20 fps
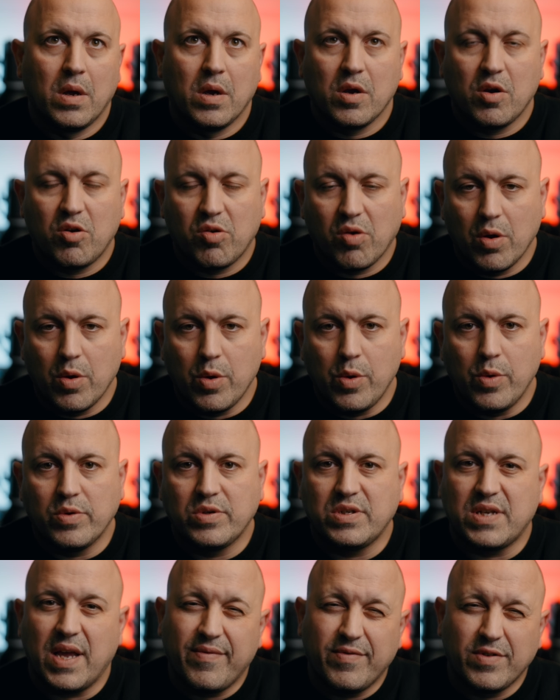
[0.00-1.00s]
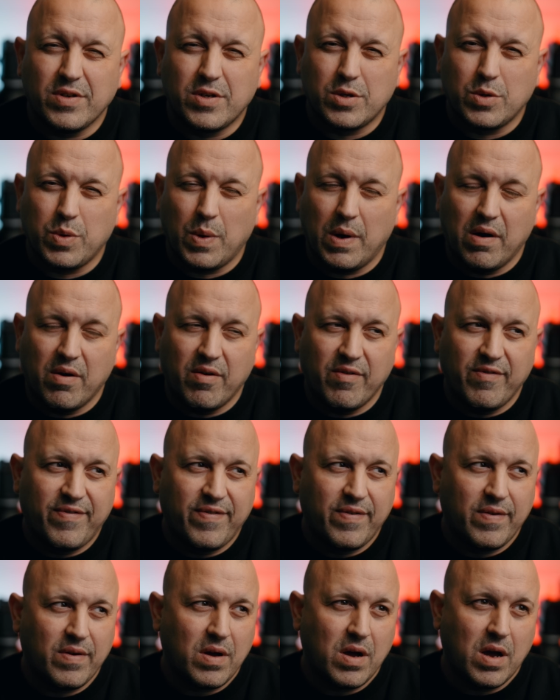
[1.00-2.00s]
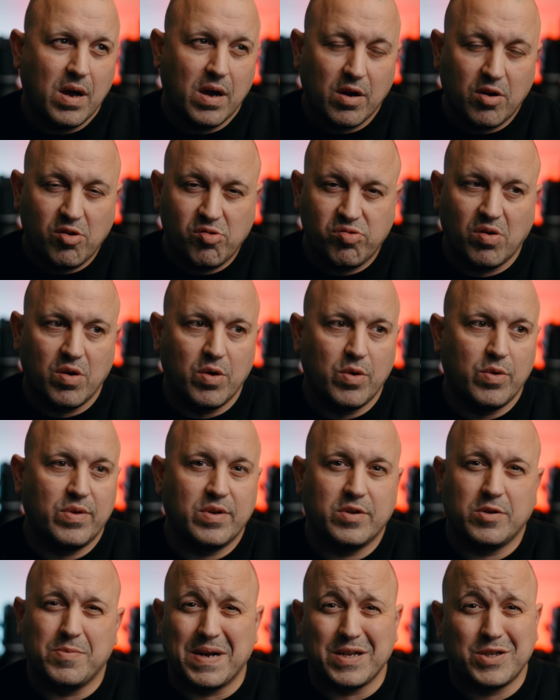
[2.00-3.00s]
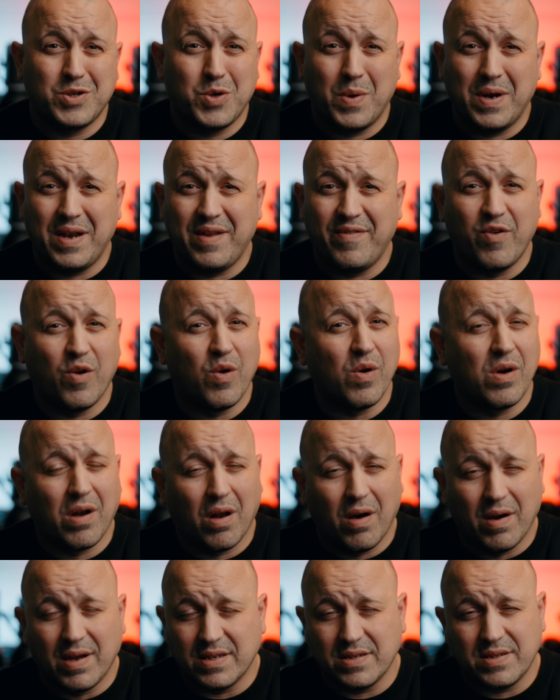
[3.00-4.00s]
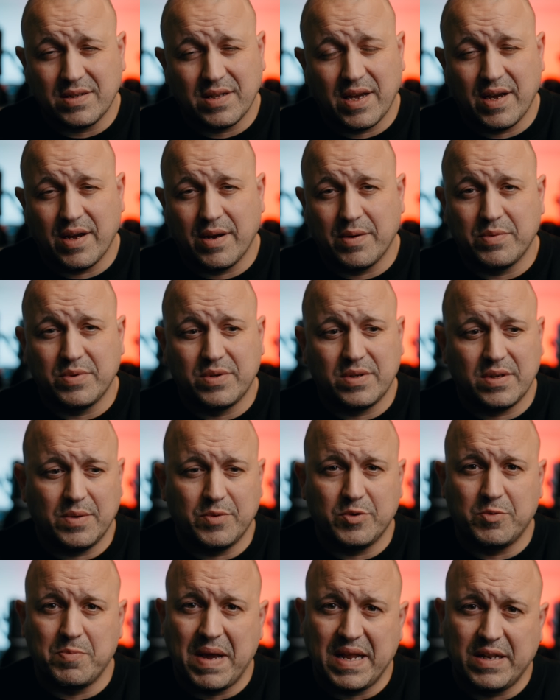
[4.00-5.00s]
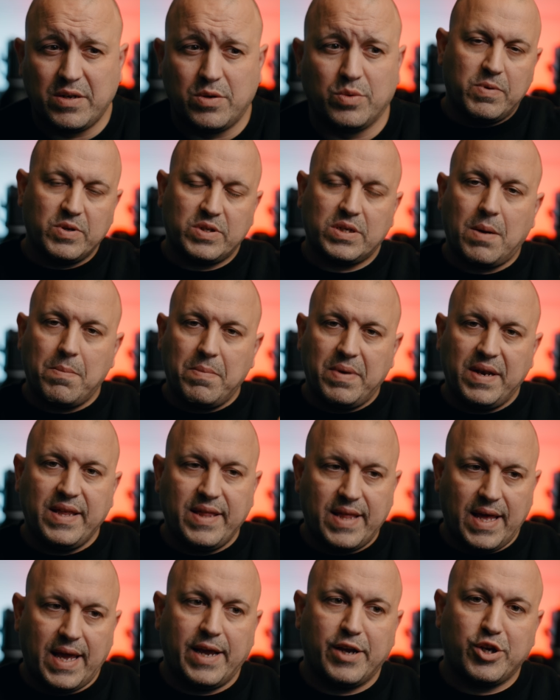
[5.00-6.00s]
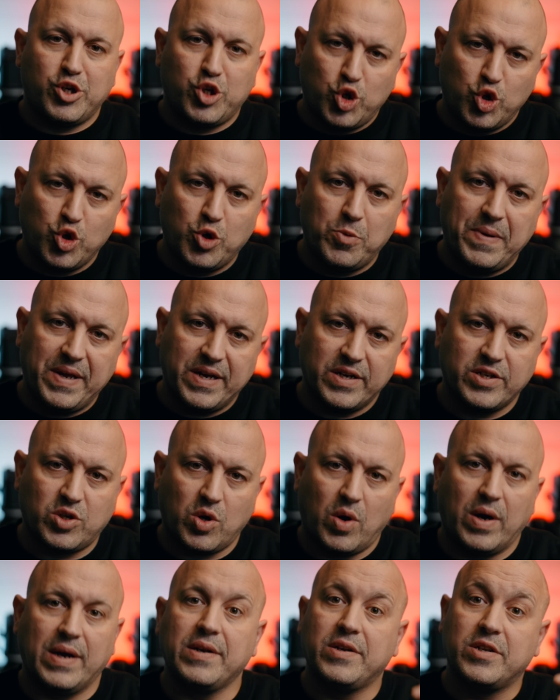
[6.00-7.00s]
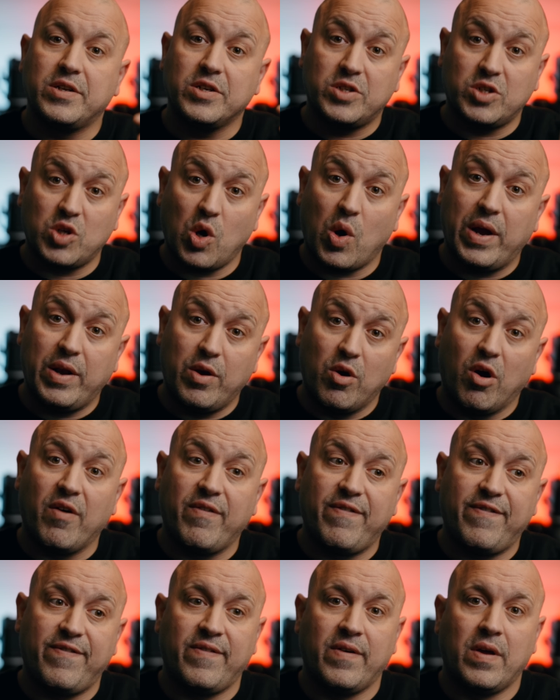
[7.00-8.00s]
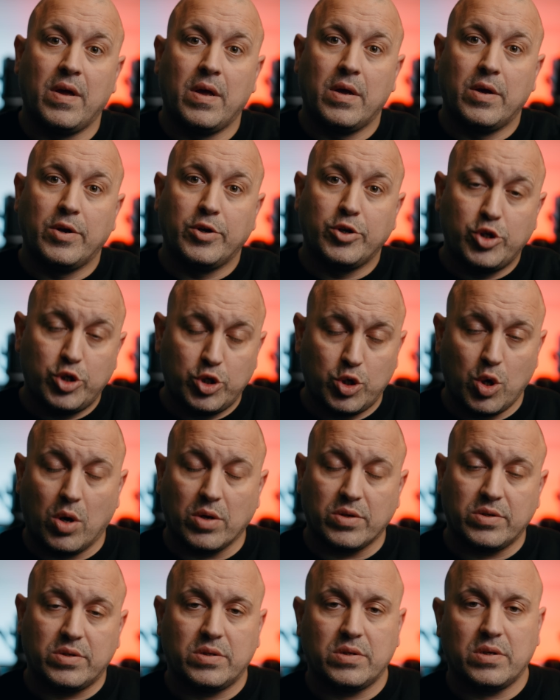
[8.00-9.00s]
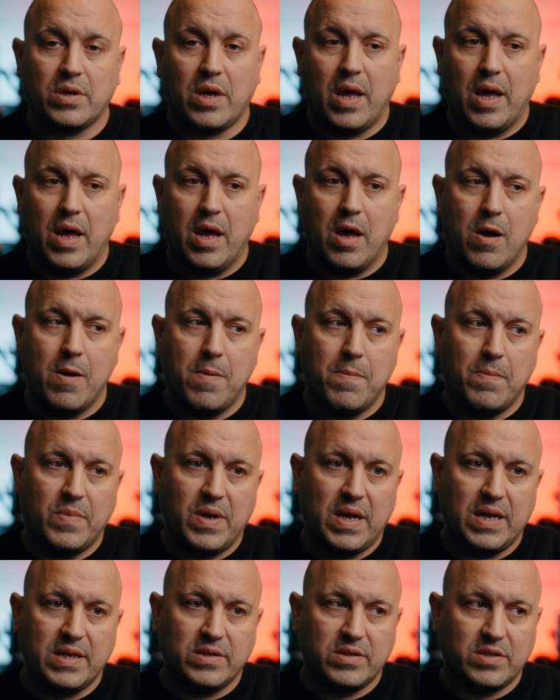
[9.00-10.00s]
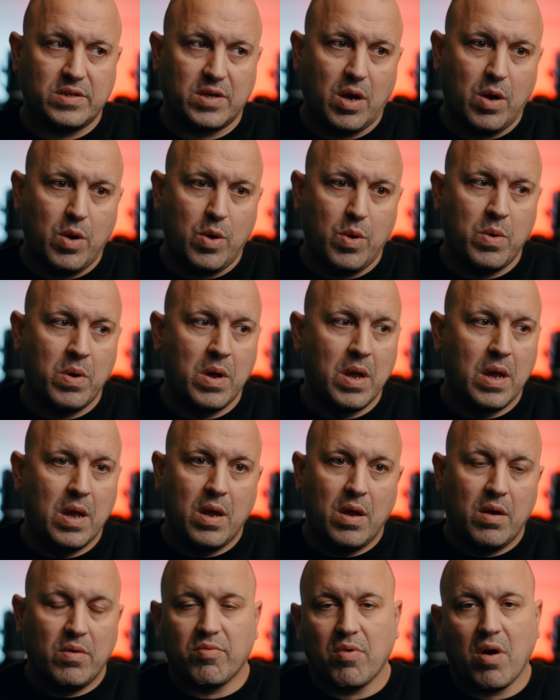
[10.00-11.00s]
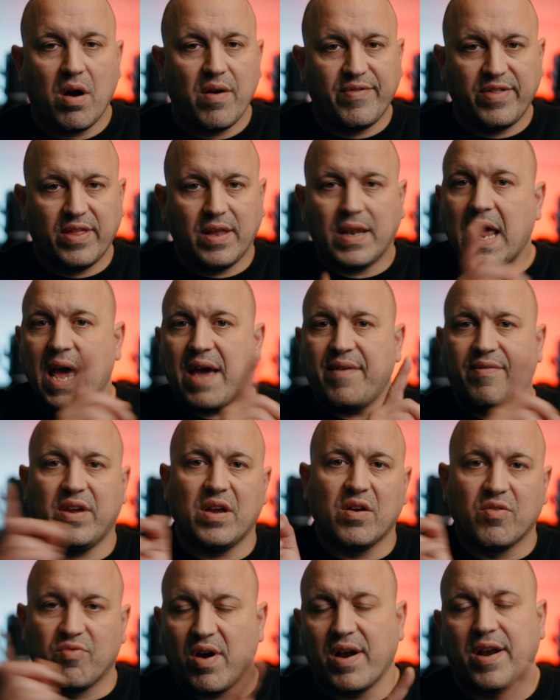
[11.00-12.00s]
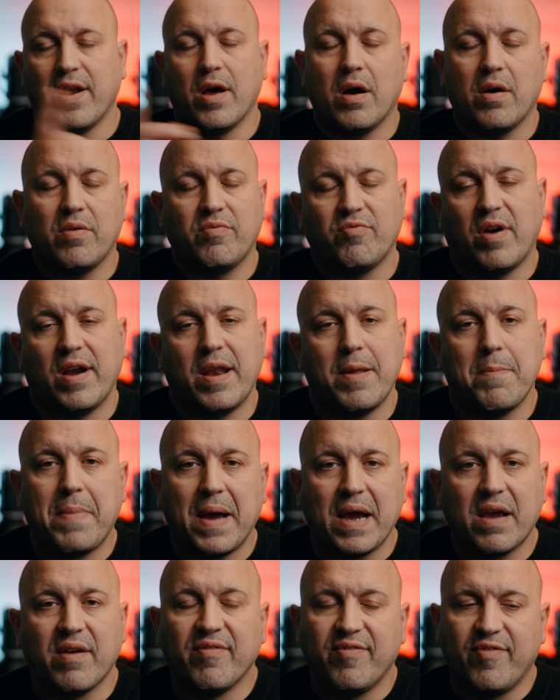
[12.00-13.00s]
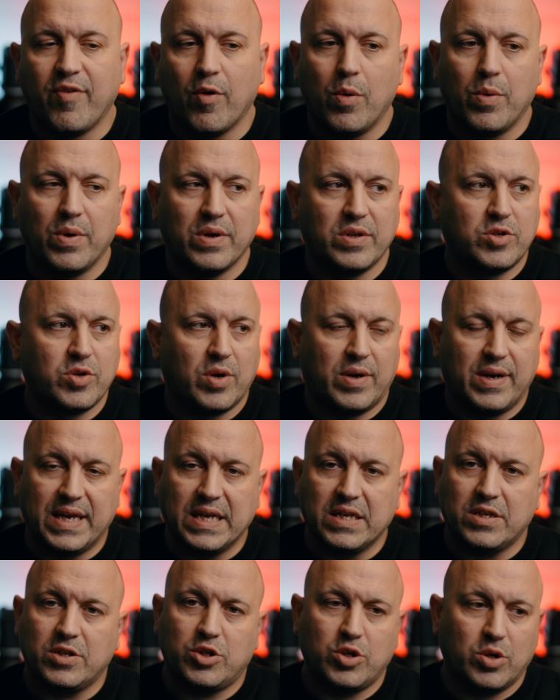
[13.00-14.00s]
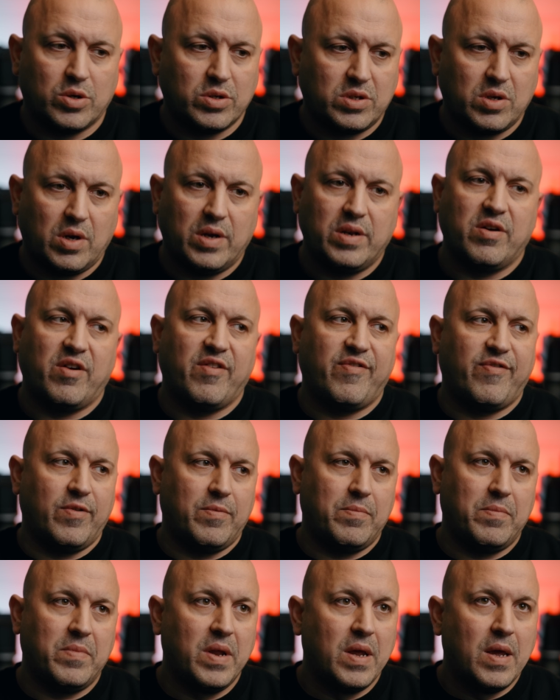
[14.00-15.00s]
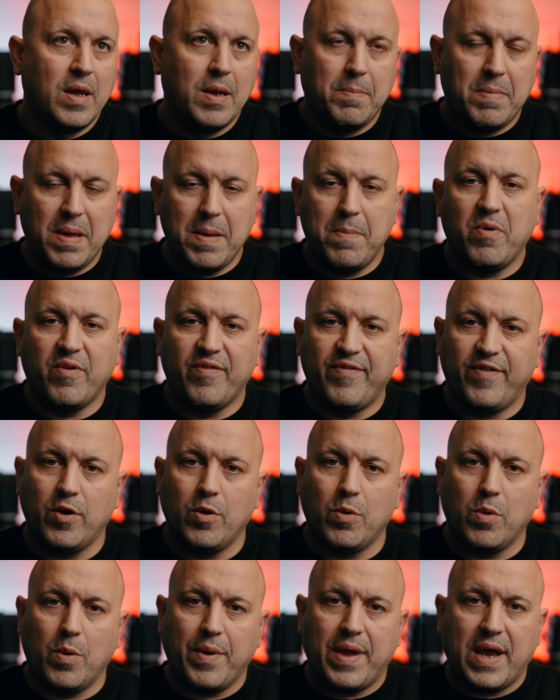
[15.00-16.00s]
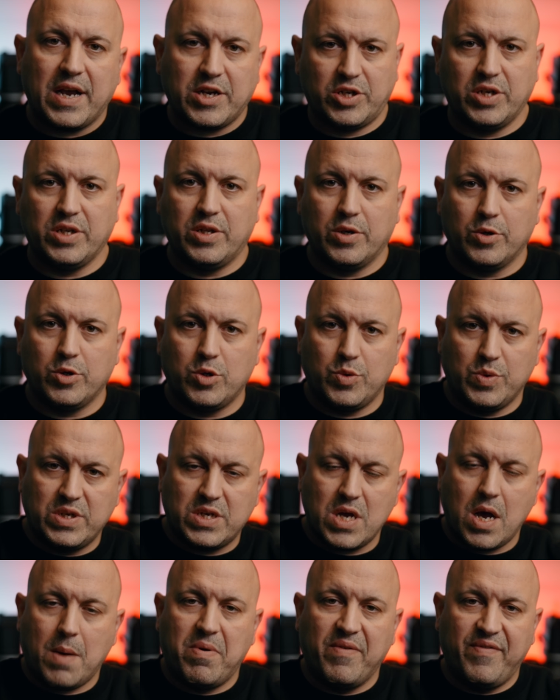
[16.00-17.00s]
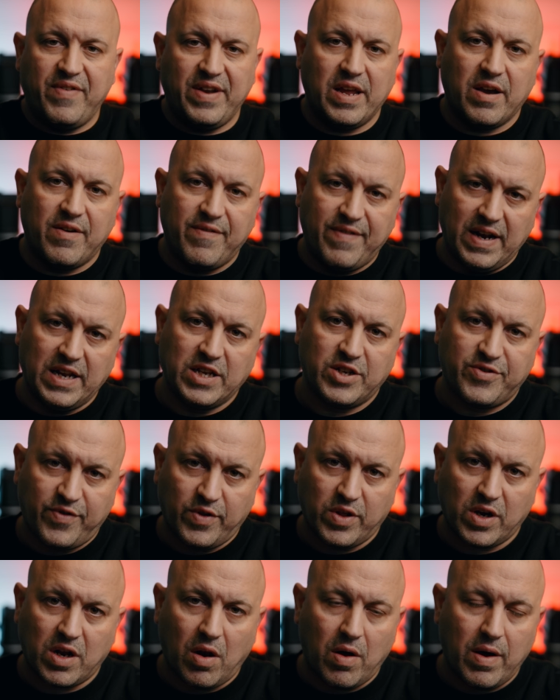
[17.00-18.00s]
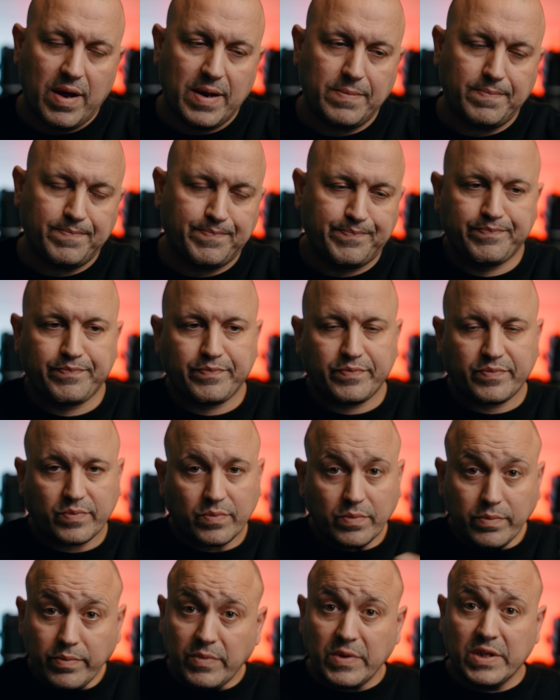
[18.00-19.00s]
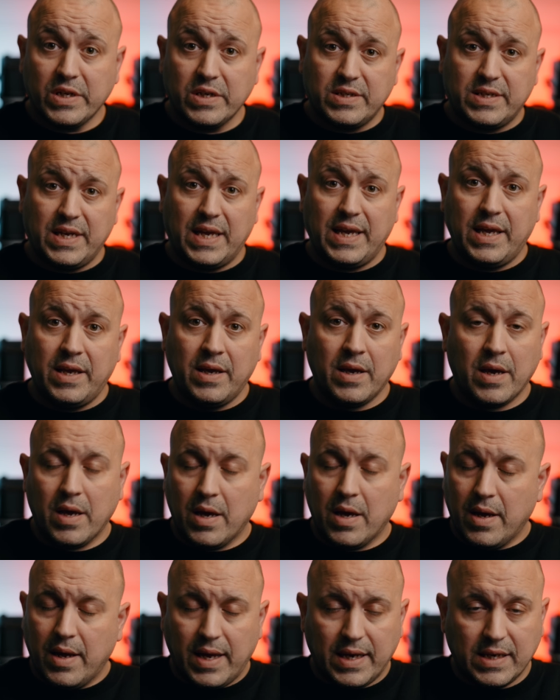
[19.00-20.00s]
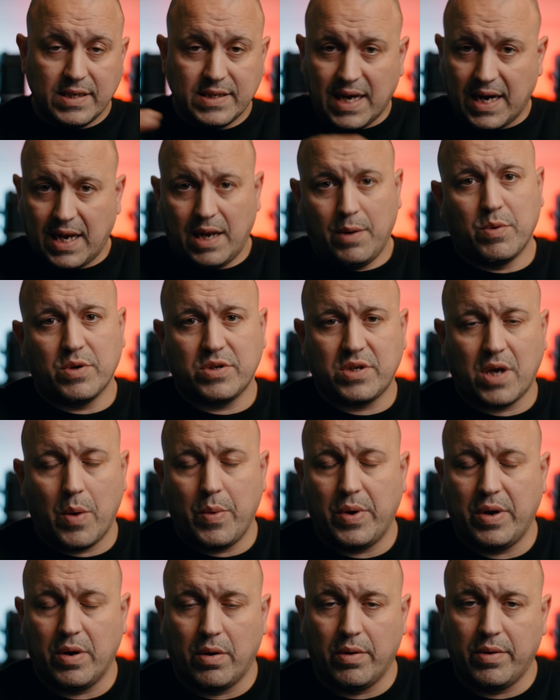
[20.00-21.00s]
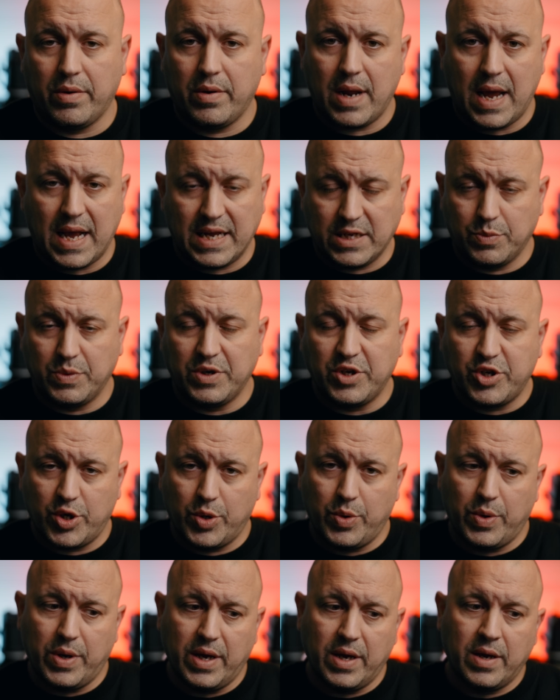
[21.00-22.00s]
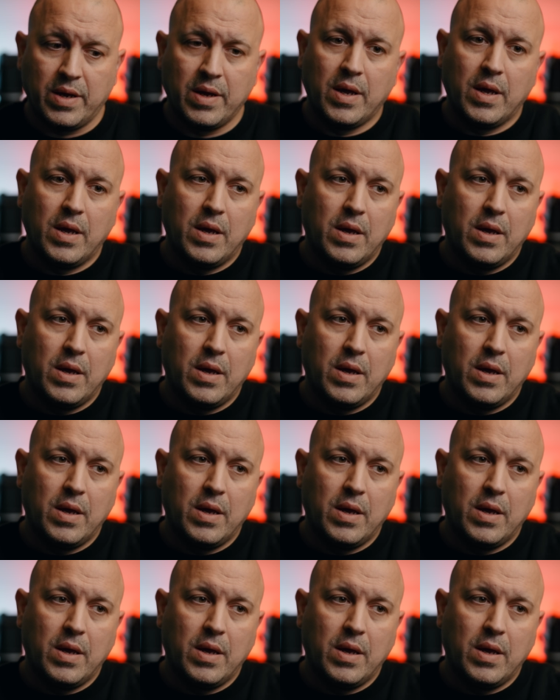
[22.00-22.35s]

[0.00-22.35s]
crew, 7 to 12 crew. There's about 24 clients there. It was mental, but somebody there should be assigned to sign off shots, and so rather than having a runner running back and forward trying to get shots signed off and people view, what we actually do is we set up a video village for the client to see exactly what's going on as we shoot it.